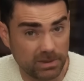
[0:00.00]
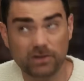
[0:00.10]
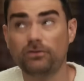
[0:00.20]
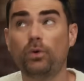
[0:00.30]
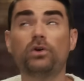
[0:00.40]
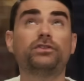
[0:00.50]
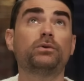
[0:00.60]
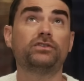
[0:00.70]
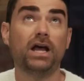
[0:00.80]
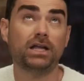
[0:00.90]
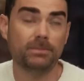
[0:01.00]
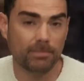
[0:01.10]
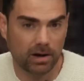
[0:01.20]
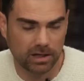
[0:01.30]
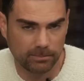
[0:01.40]
Because, of course, there is not going to
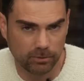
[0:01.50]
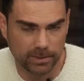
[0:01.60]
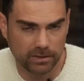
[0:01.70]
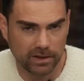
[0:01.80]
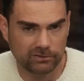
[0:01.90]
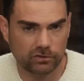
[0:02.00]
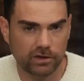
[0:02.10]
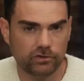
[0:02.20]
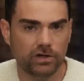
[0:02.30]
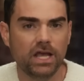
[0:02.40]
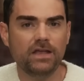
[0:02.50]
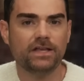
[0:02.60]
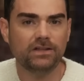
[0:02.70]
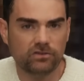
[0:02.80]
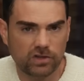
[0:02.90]
be market improvement in the legislation.
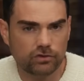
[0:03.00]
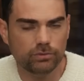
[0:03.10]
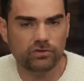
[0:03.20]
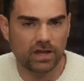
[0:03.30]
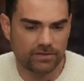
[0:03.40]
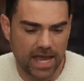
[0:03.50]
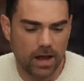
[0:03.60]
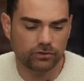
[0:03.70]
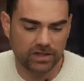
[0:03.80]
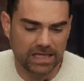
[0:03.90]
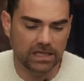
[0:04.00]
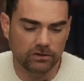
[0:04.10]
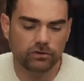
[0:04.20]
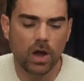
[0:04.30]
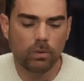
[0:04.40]
The constituency of the House
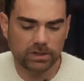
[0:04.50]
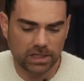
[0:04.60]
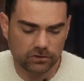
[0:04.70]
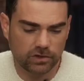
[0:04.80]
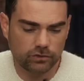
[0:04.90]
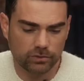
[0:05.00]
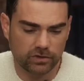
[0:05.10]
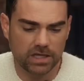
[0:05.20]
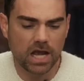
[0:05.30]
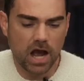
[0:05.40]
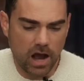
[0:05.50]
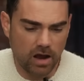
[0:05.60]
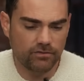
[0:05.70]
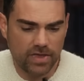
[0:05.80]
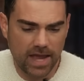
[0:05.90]
is what the constituency
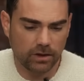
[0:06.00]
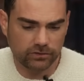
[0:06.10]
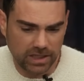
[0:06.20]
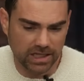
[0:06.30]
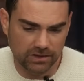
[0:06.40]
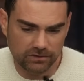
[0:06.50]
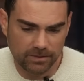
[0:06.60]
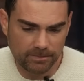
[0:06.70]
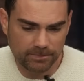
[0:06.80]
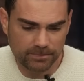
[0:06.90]
of the House is.